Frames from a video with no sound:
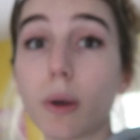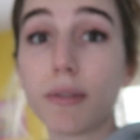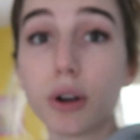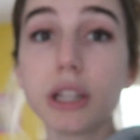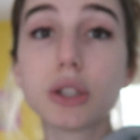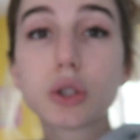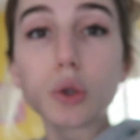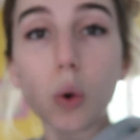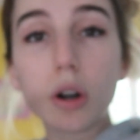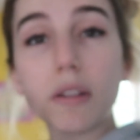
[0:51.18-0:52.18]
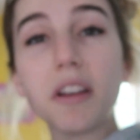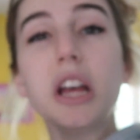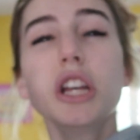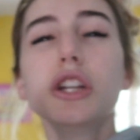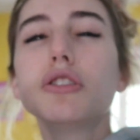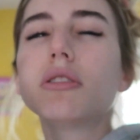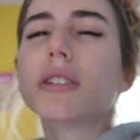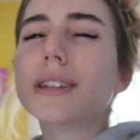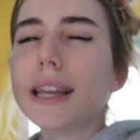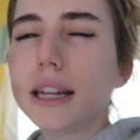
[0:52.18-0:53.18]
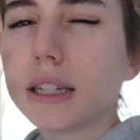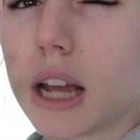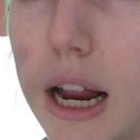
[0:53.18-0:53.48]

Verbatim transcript: So I've already sort of just a teeny